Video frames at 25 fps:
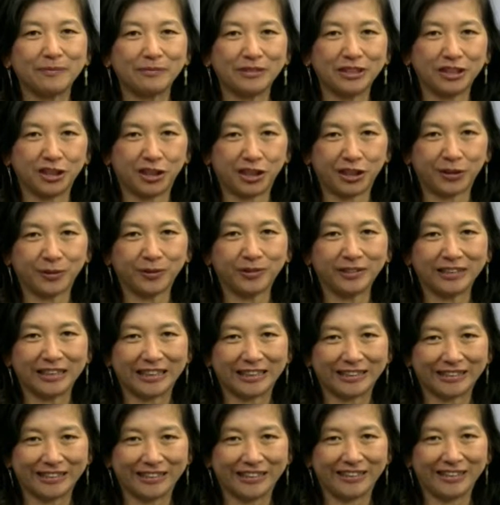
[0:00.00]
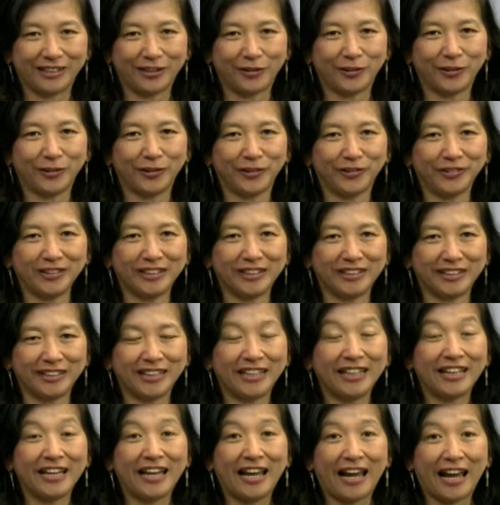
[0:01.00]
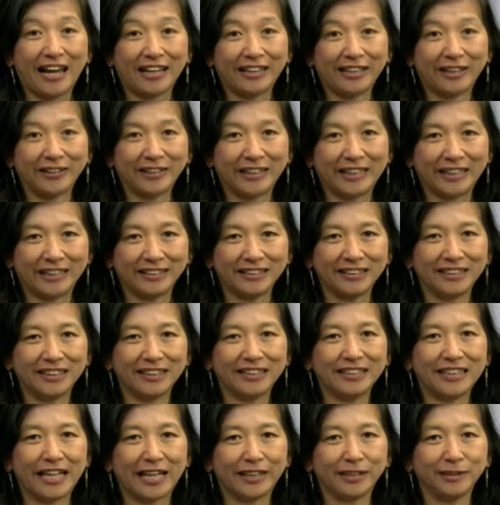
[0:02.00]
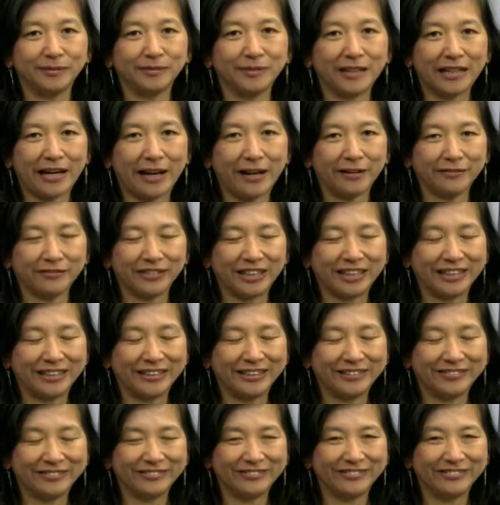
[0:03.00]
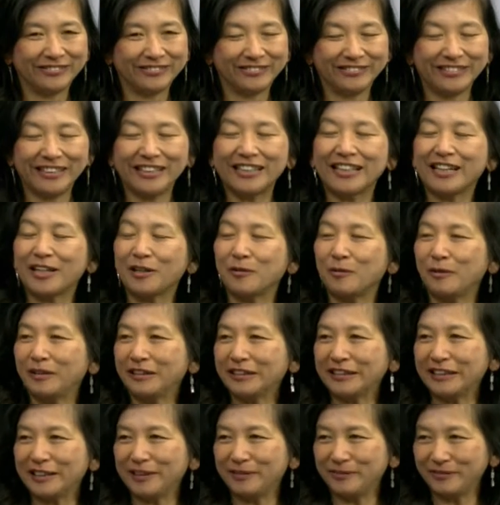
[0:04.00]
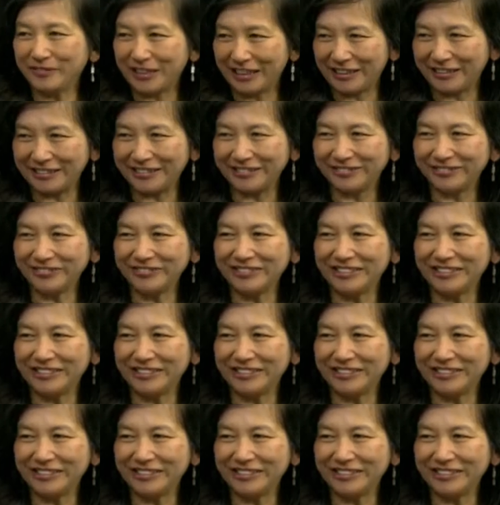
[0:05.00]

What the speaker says: is Geraldine Lee, your host, and our guest is Adam Garvey. Welcome, Adam.